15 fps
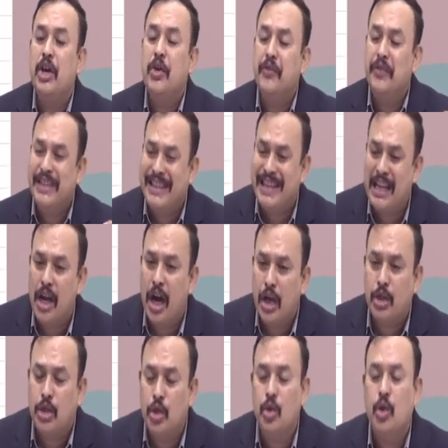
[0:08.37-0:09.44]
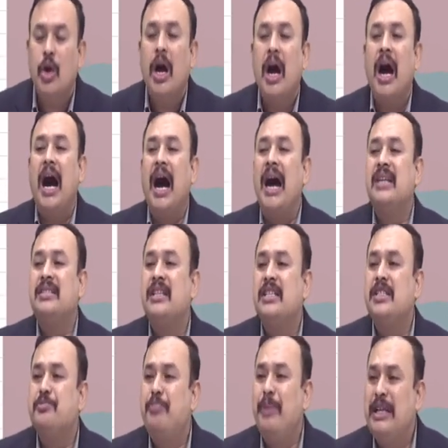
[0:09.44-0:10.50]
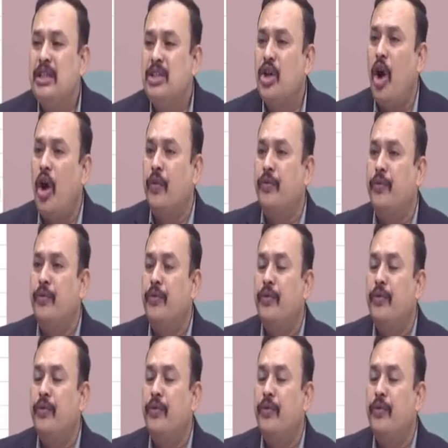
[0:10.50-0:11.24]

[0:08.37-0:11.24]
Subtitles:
with regard to assessment of